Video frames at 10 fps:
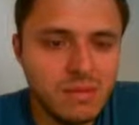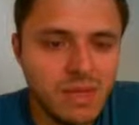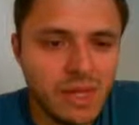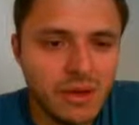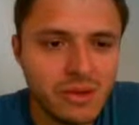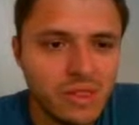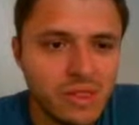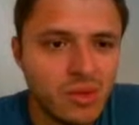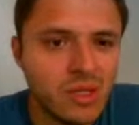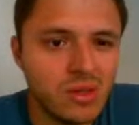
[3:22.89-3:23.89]
Now I don't see
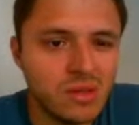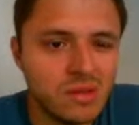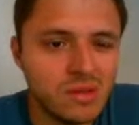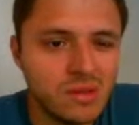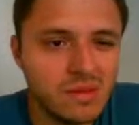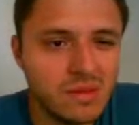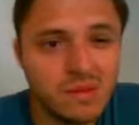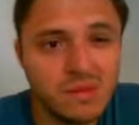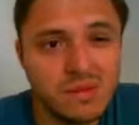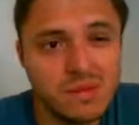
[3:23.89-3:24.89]
why not.
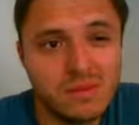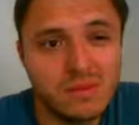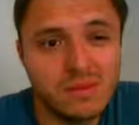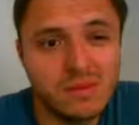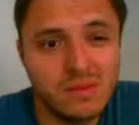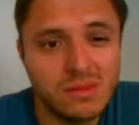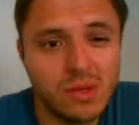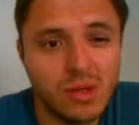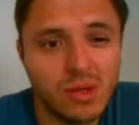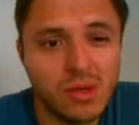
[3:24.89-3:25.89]
So
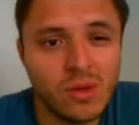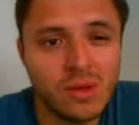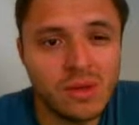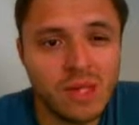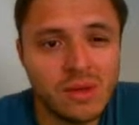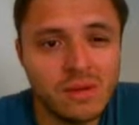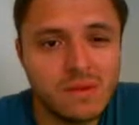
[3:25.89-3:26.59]
I'm gonna go for that.